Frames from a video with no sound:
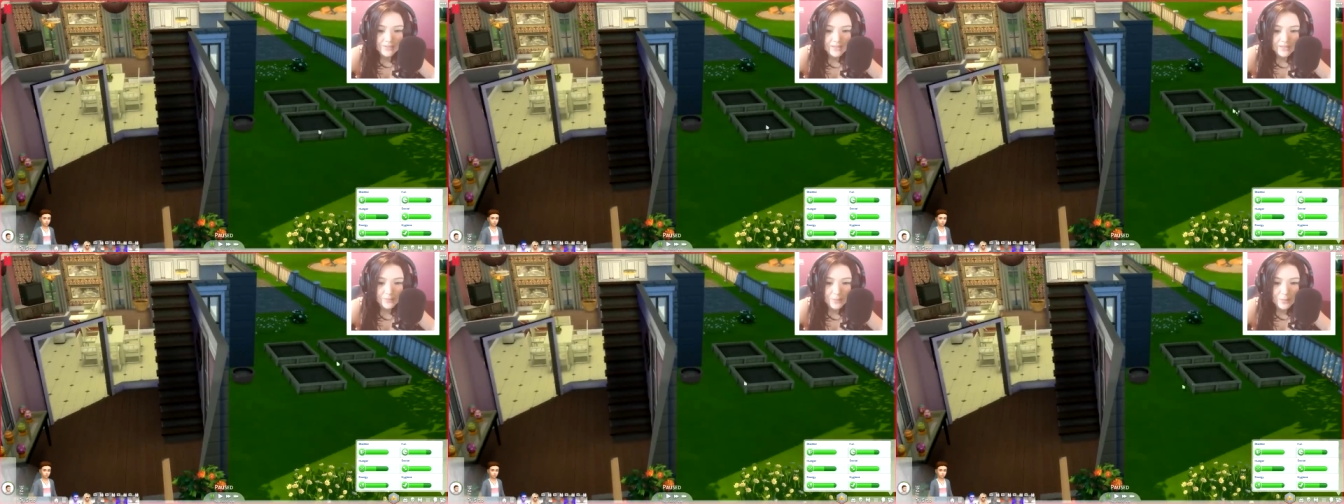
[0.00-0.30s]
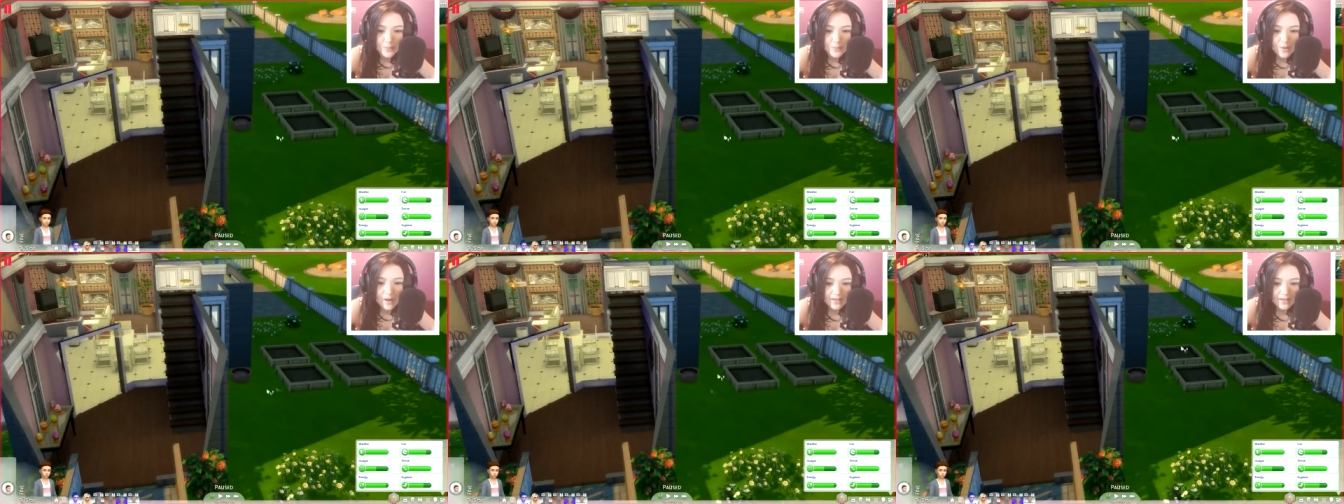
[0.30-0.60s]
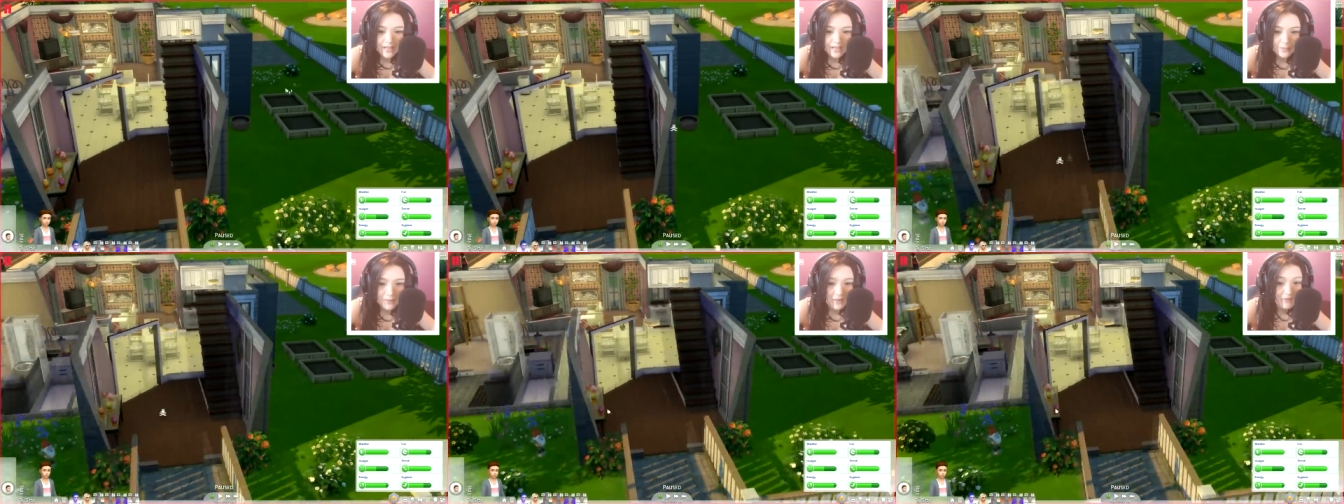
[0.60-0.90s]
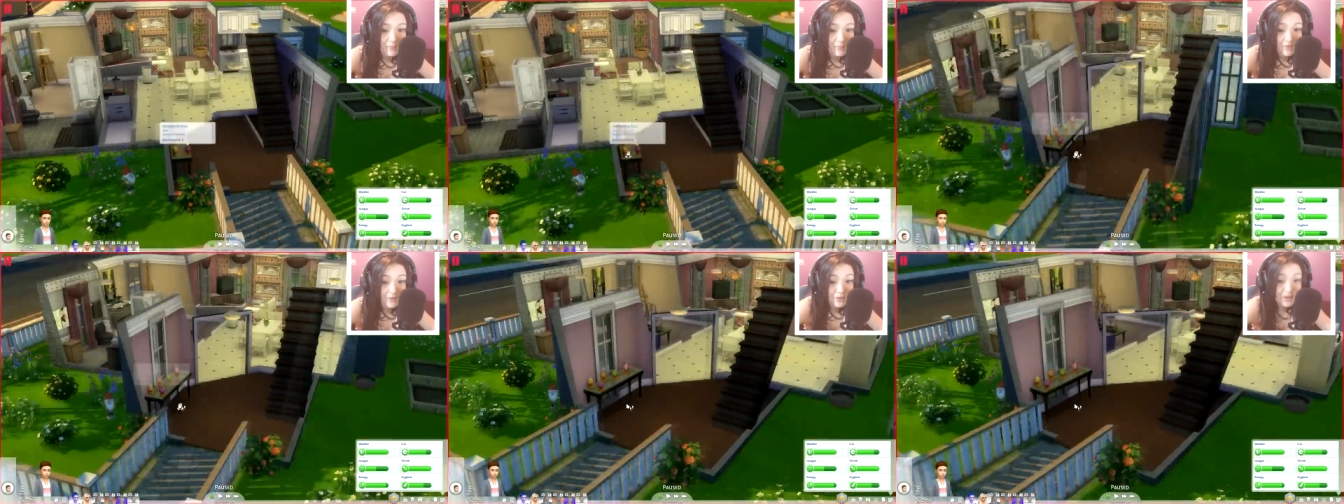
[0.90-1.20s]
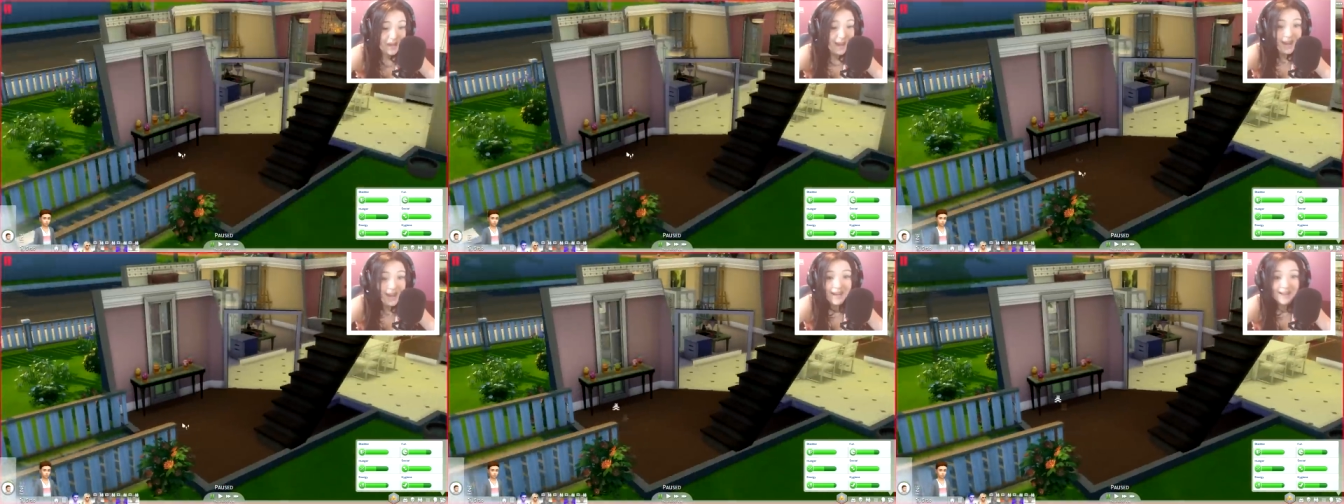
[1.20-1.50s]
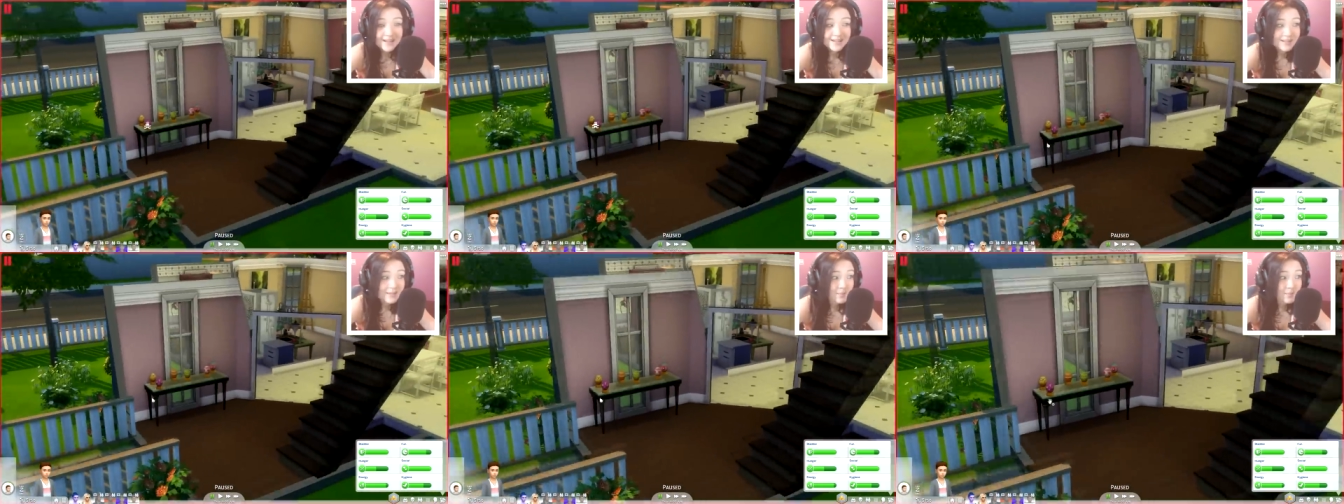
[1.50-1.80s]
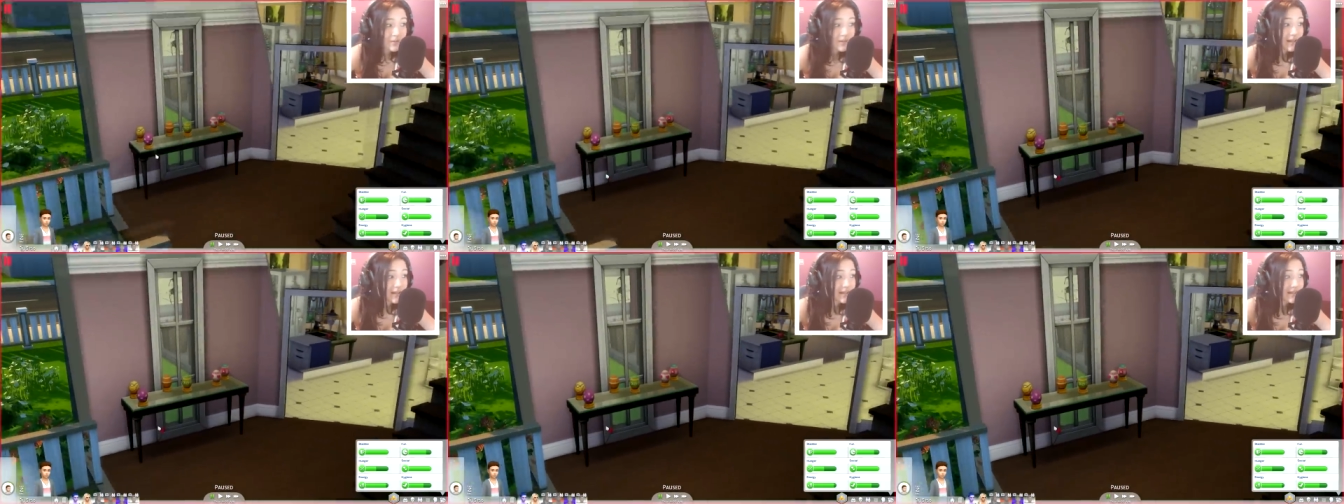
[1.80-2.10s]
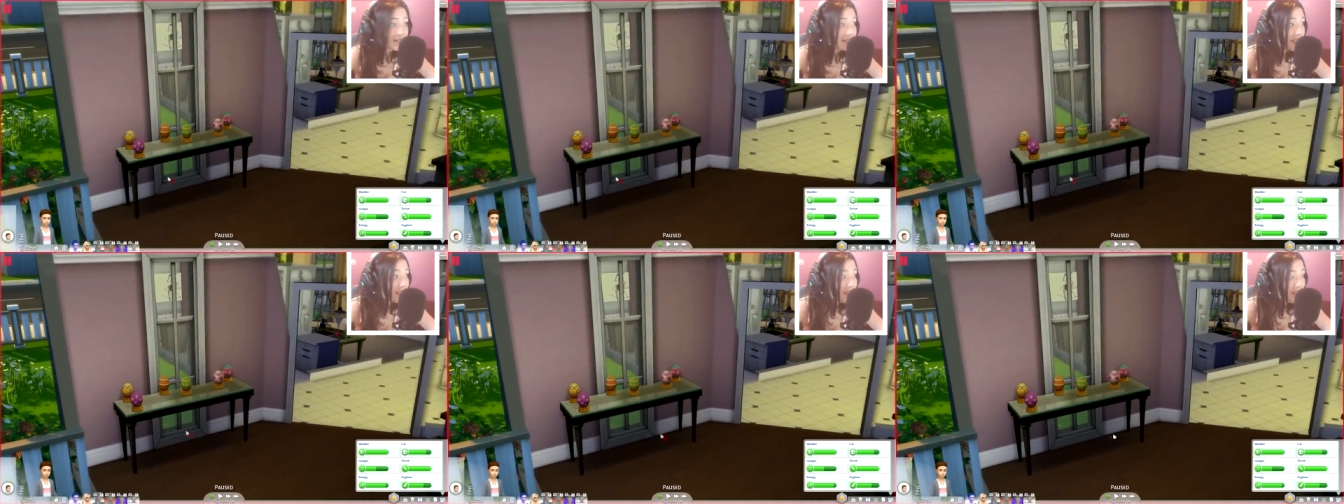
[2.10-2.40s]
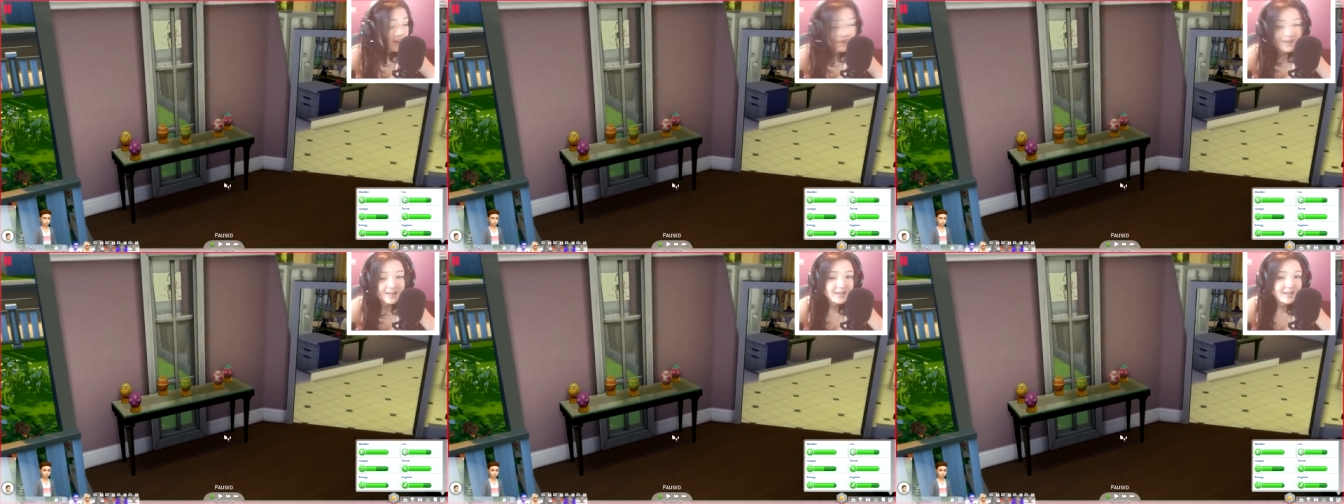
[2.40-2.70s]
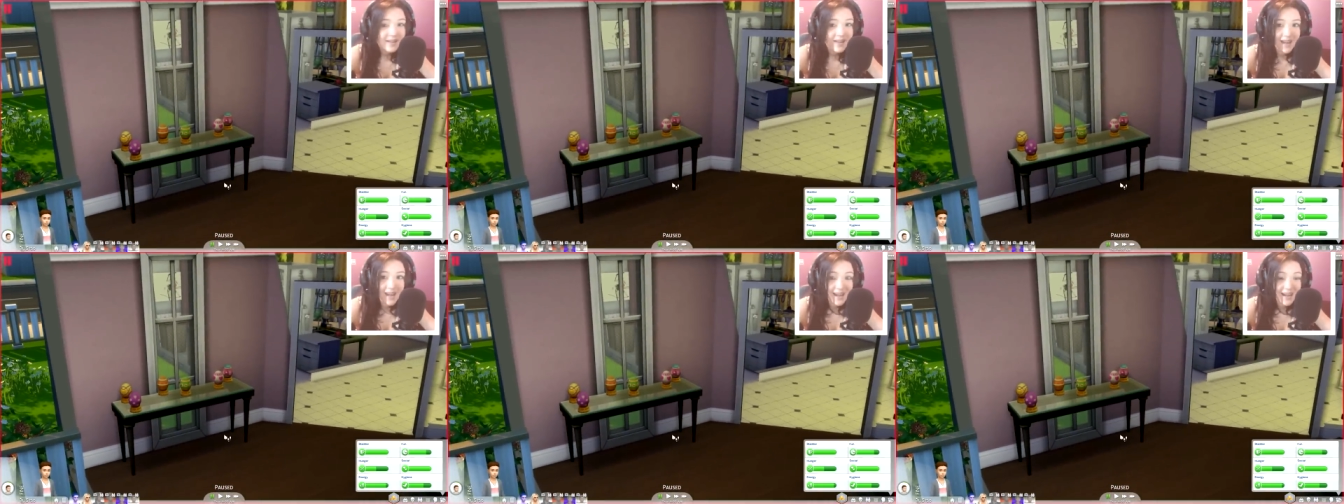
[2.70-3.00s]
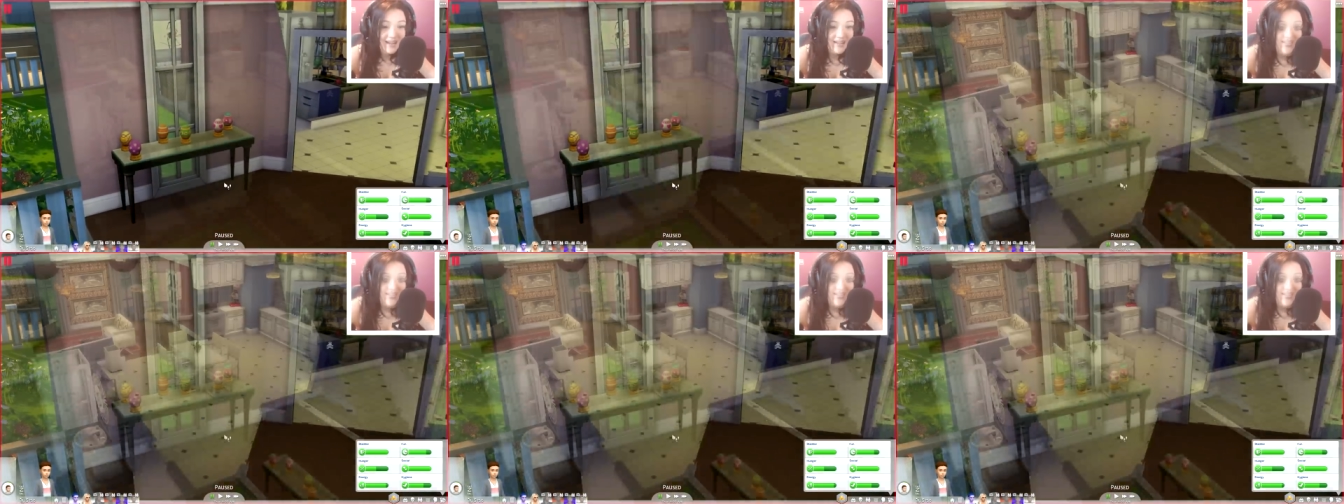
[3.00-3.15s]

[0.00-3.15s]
And then when we walk in, we have a bunch of eggs because eggs.